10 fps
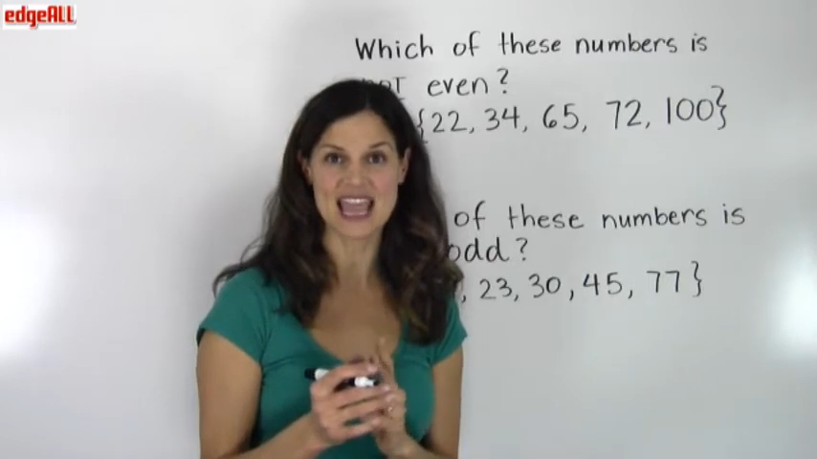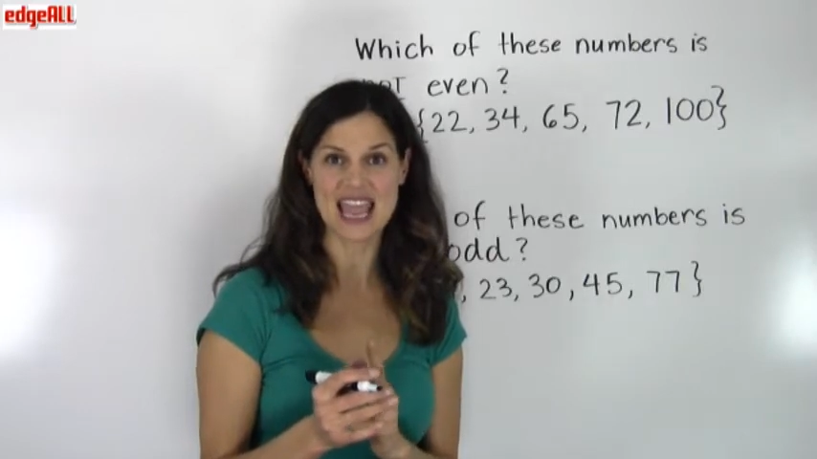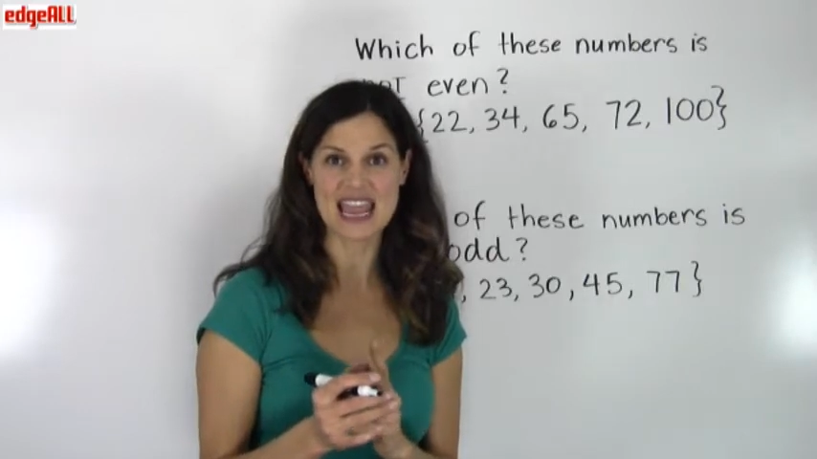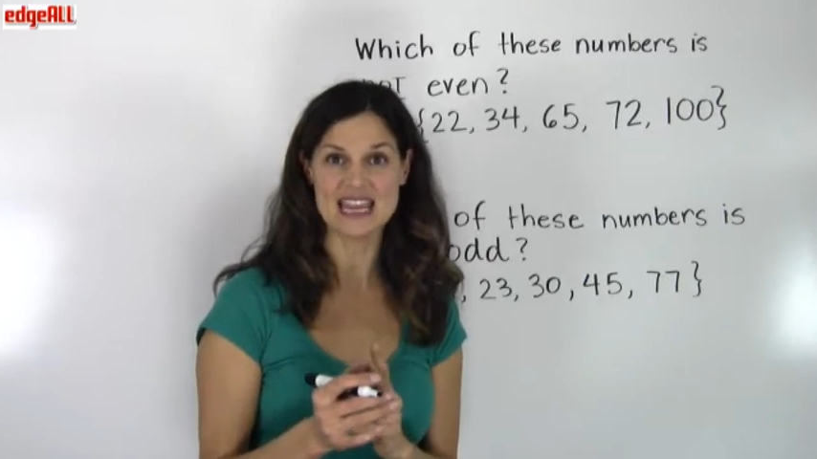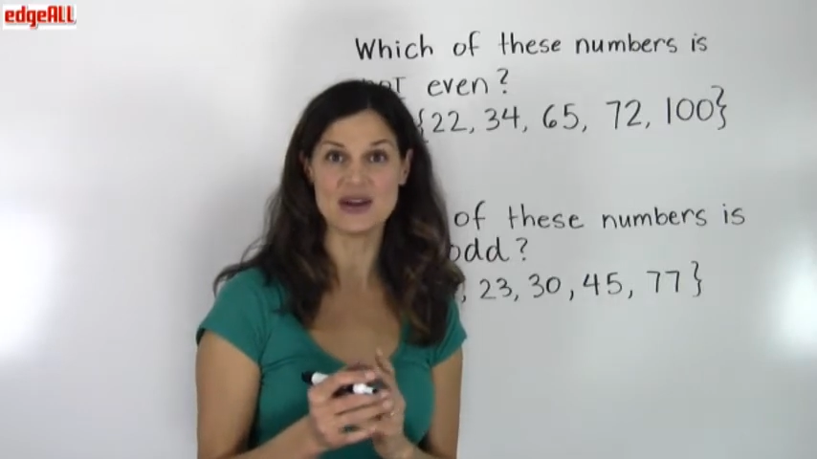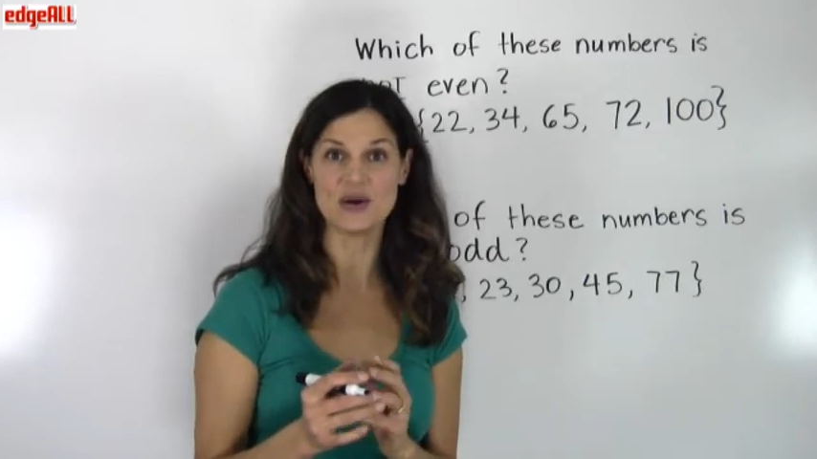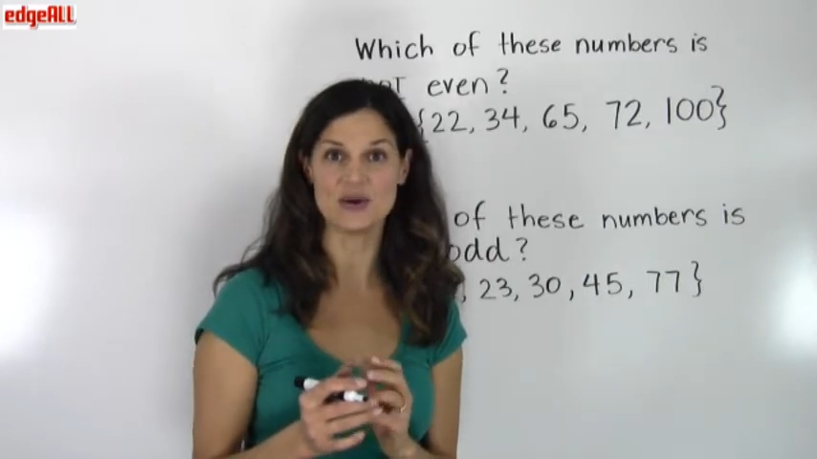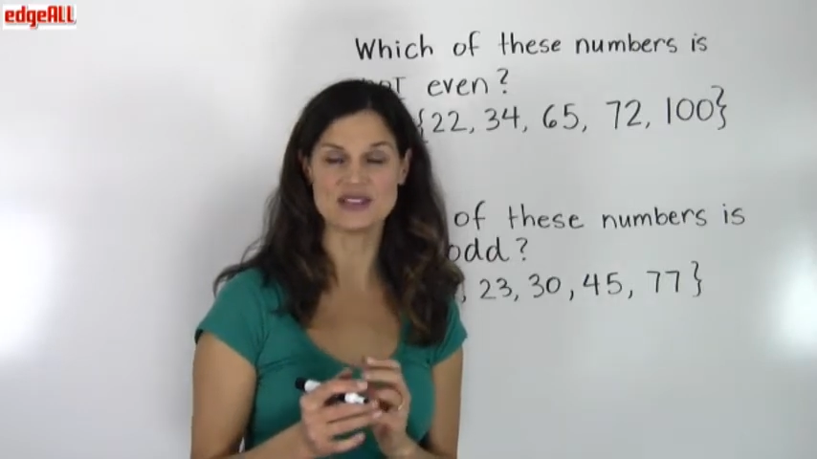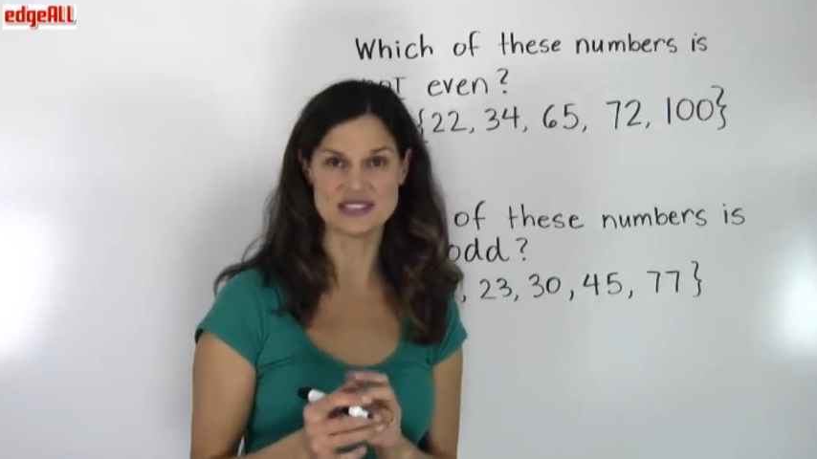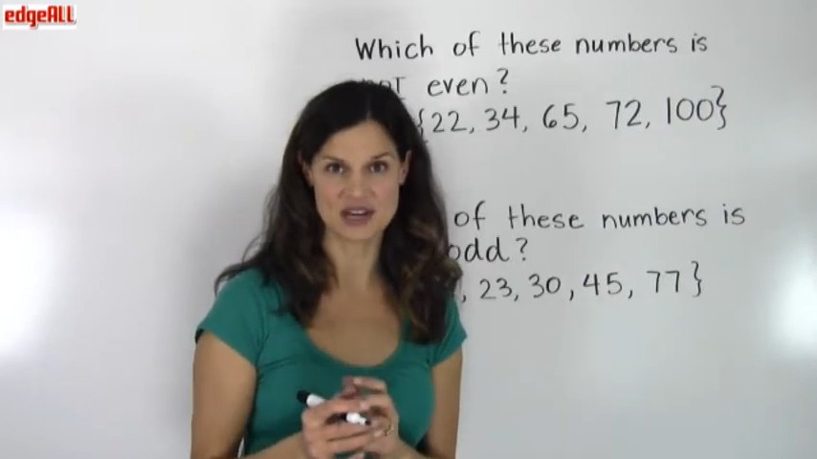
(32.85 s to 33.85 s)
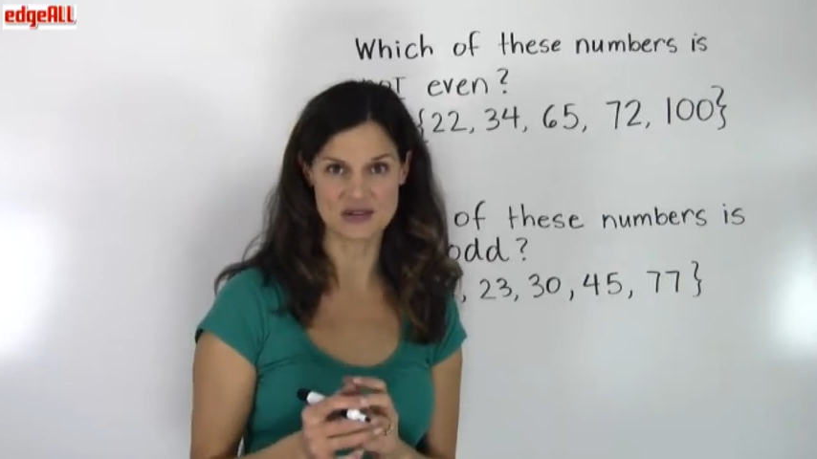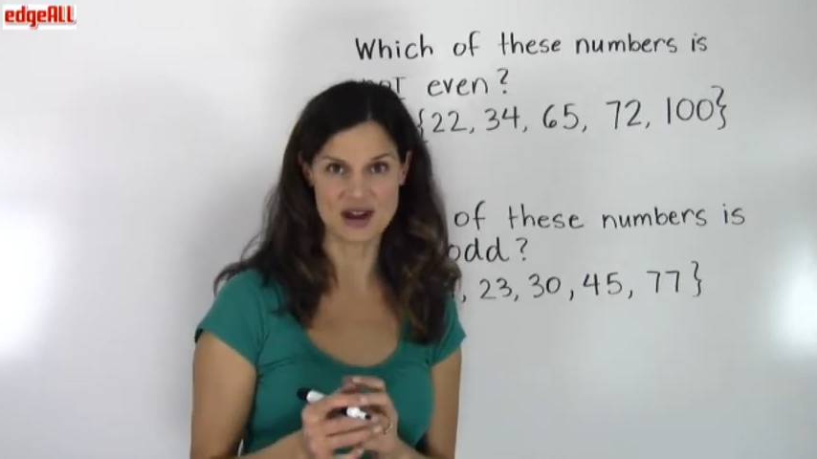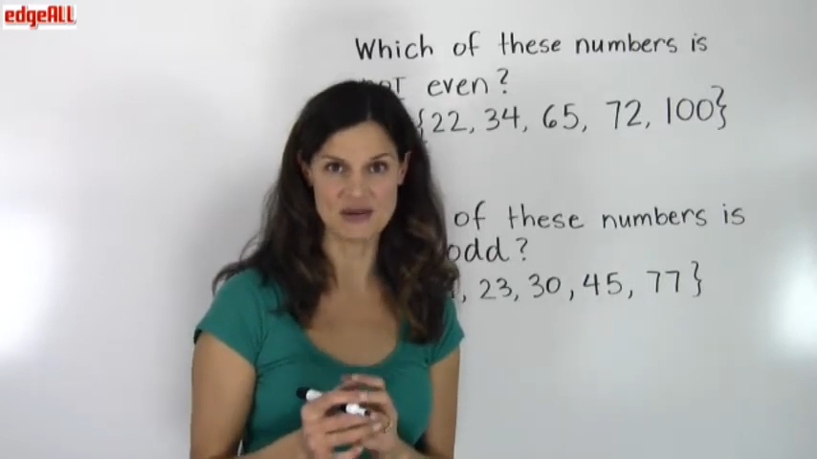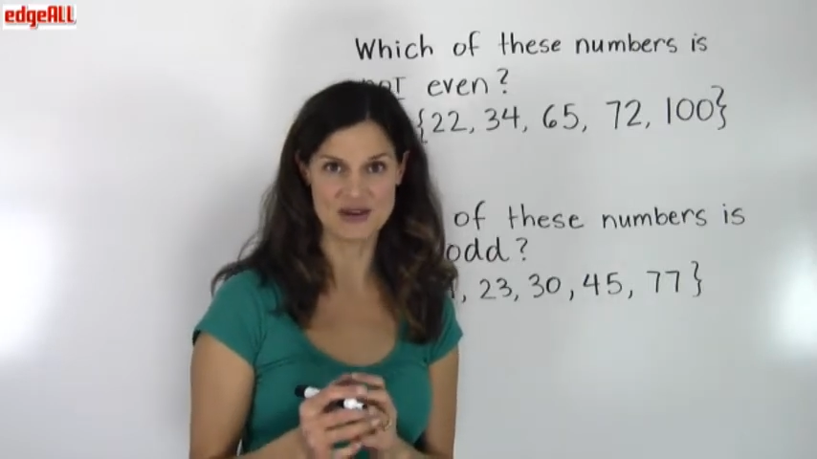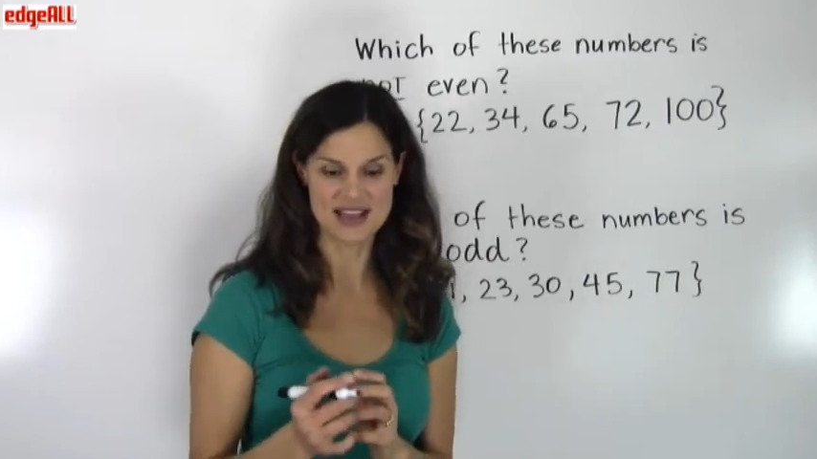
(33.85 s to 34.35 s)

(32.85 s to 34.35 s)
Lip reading: 8, or 0.